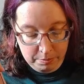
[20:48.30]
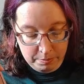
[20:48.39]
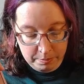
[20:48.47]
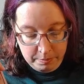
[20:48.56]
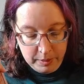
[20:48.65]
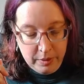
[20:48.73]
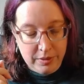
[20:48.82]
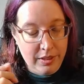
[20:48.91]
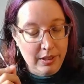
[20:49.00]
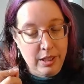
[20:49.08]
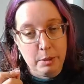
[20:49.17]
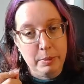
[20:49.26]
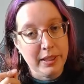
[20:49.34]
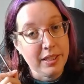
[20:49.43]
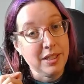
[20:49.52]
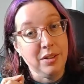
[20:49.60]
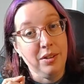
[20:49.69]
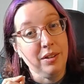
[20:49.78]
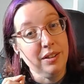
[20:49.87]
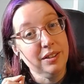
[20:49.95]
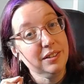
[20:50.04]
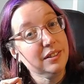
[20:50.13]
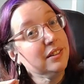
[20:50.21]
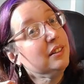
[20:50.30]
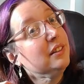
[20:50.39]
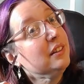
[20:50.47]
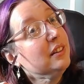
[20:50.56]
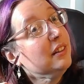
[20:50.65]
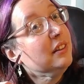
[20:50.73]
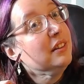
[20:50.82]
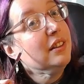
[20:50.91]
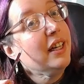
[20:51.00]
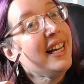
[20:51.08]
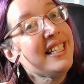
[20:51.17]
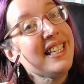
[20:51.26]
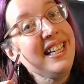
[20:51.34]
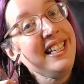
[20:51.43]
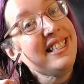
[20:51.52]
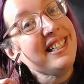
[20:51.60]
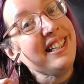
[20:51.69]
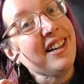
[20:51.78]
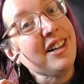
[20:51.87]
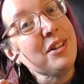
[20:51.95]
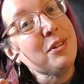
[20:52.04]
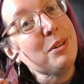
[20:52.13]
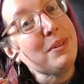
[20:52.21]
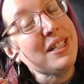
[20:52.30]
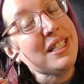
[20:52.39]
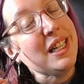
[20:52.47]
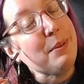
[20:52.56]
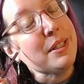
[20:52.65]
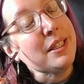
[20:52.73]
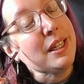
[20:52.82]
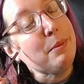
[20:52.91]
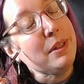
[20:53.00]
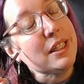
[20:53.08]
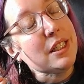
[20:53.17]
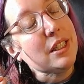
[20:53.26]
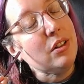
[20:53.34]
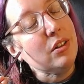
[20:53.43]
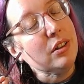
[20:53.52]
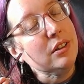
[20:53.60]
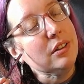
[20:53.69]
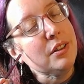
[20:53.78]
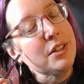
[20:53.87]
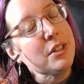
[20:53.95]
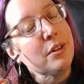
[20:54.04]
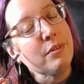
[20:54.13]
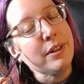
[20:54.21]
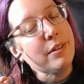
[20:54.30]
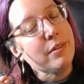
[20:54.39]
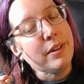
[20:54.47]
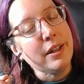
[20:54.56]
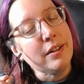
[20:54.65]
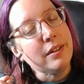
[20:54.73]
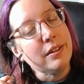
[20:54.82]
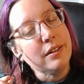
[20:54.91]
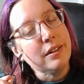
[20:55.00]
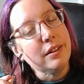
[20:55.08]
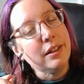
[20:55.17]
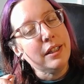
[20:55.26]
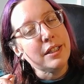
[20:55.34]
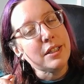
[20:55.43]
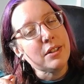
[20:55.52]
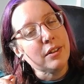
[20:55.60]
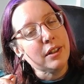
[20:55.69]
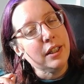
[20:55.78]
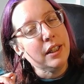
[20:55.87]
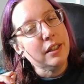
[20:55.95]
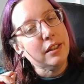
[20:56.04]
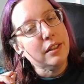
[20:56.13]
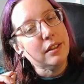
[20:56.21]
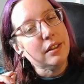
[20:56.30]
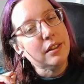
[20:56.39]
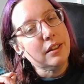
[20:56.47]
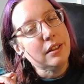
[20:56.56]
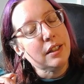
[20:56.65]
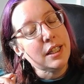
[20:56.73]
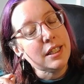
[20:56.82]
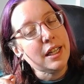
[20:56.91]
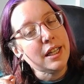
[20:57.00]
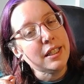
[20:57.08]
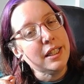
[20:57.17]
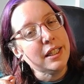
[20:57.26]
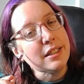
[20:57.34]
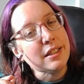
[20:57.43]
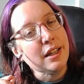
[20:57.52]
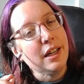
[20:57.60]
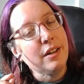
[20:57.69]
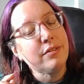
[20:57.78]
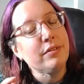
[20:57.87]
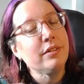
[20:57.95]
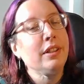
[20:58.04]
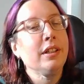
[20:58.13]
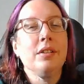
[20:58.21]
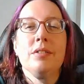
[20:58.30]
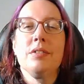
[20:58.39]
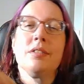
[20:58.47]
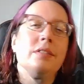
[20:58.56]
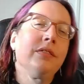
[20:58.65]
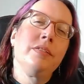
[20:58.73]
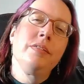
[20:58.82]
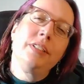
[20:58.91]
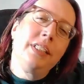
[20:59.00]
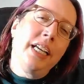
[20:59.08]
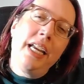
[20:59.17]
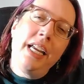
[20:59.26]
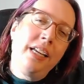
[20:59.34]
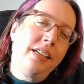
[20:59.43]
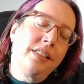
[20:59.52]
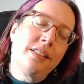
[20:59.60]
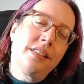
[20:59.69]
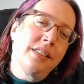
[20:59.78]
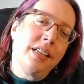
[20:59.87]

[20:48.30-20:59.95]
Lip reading: because it's going to be a slog. It's easy. I could do it in my sleep. It's going to be a slog because it's not running around and it's stockinette. It's like knitting a scarf that goes on for days. And